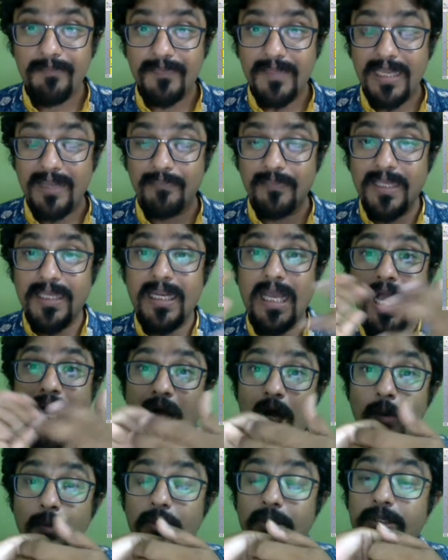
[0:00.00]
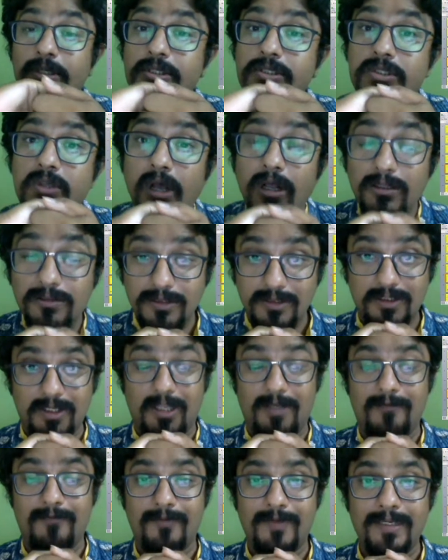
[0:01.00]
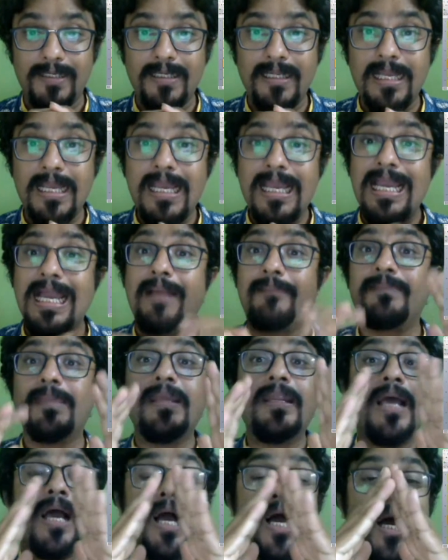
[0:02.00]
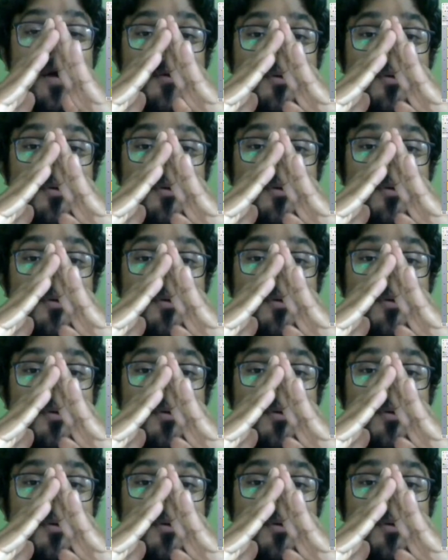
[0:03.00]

and then how you resolve the conflict, and then how